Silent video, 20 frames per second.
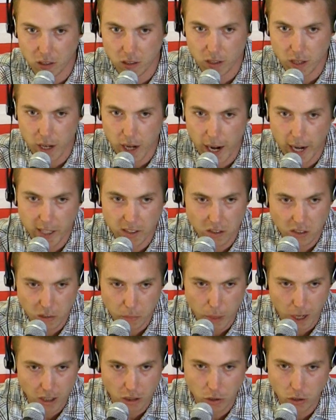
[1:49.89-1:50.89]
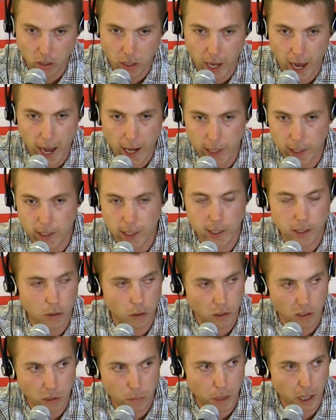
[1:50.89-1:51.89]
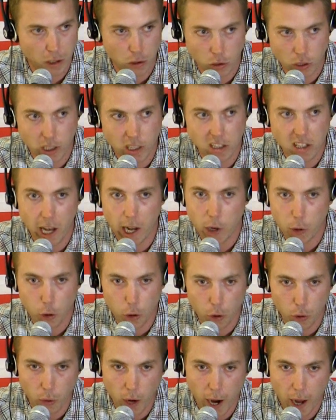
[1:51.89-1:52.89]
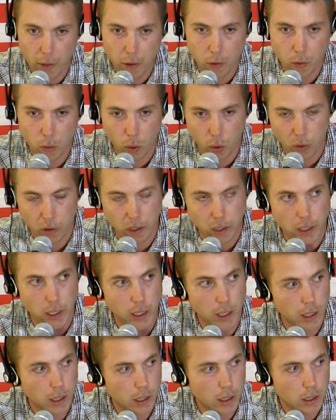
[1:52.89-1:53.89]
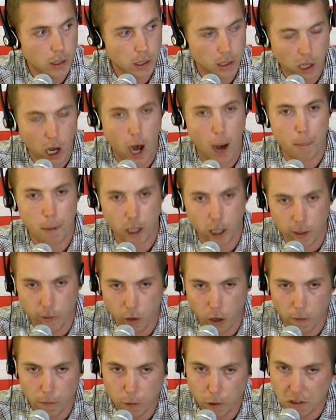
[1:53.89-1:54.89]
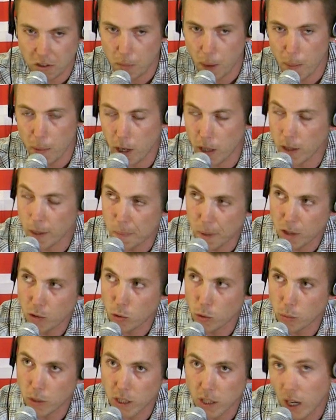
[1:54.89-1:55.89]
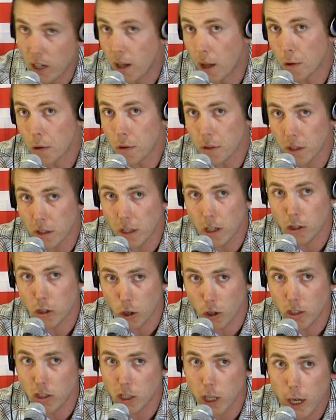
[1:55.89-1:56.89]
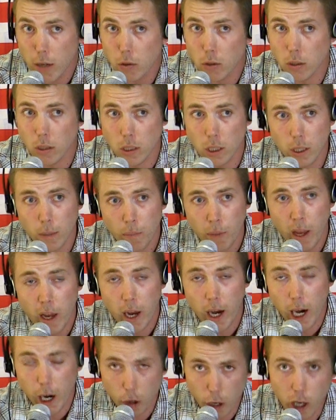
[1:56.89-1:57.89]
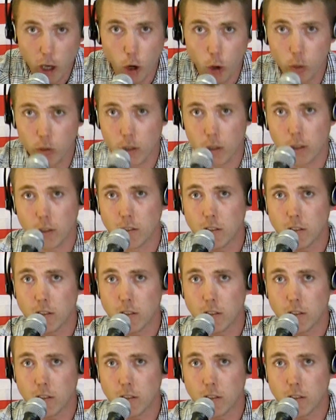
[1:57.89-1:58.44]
And tonight's special candidate, or special contender, rather, or the topic of our First Amendment Olympics will be none other than the Attorney General, Eric Holder.